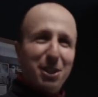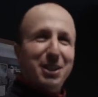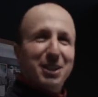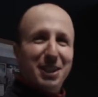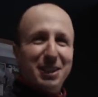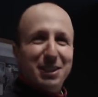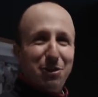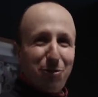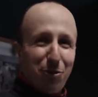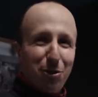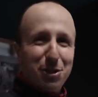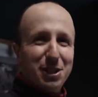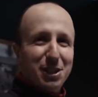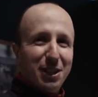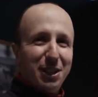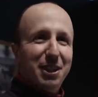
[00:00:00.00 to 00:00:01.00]
the
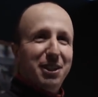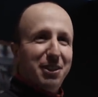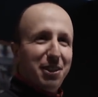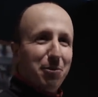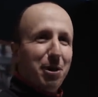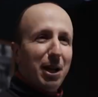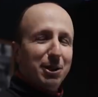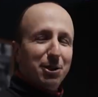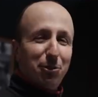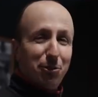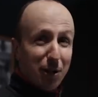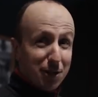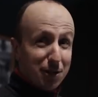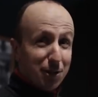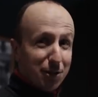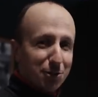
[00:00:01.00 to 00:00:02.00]
first Ramato,
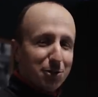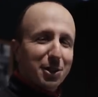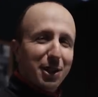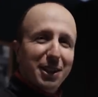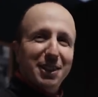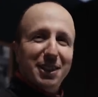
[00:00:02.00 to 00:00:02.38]
French, you say